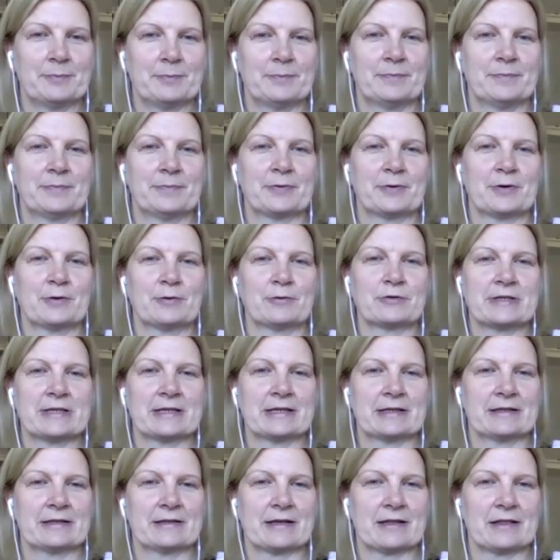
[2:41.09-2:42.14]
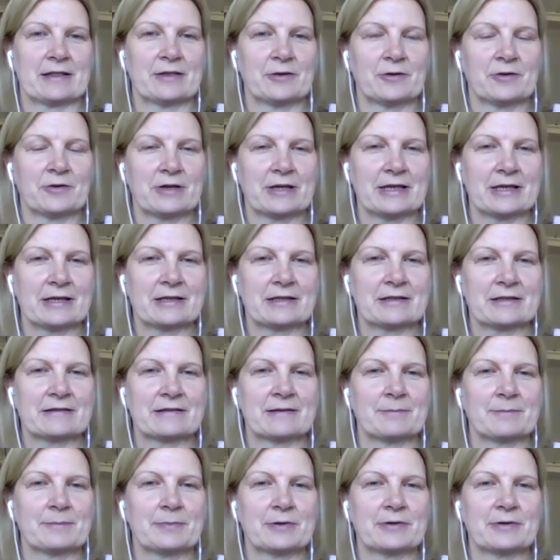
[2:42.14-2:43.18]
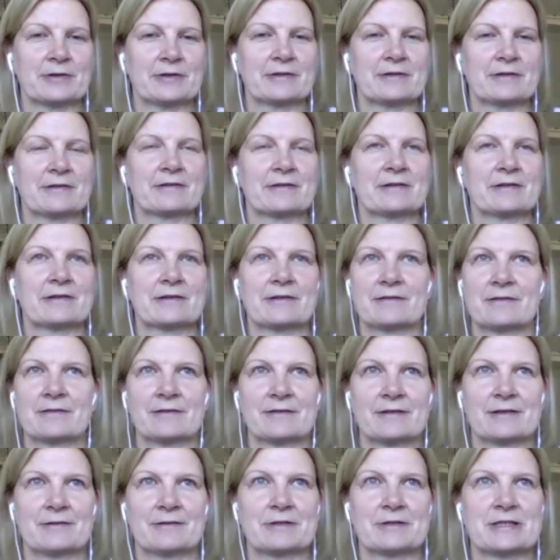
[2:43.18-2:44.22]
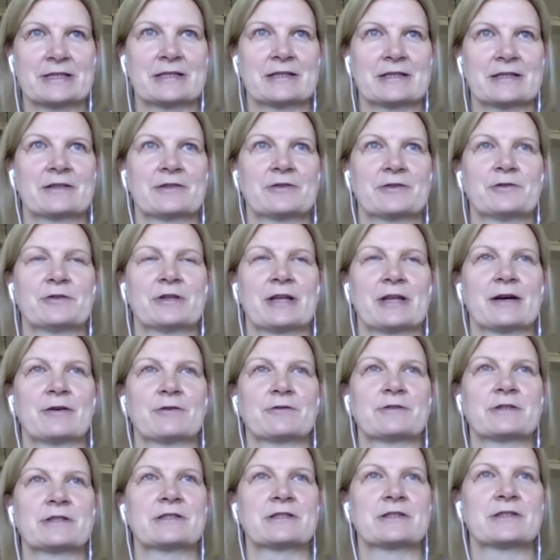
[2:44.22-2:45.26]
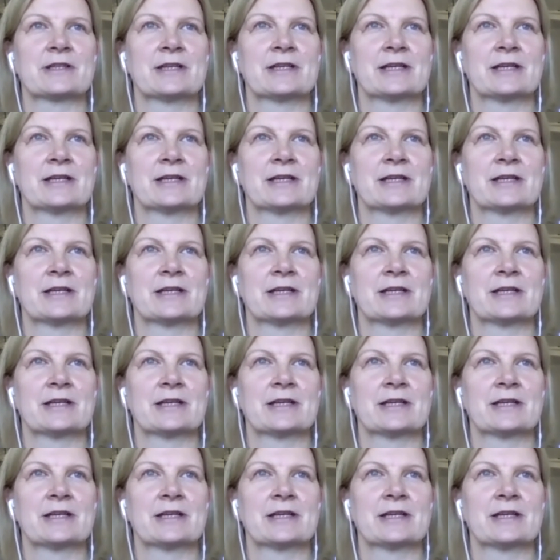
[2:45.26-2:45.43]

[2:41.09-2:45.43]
project at Nokia at some point. It was in 2000.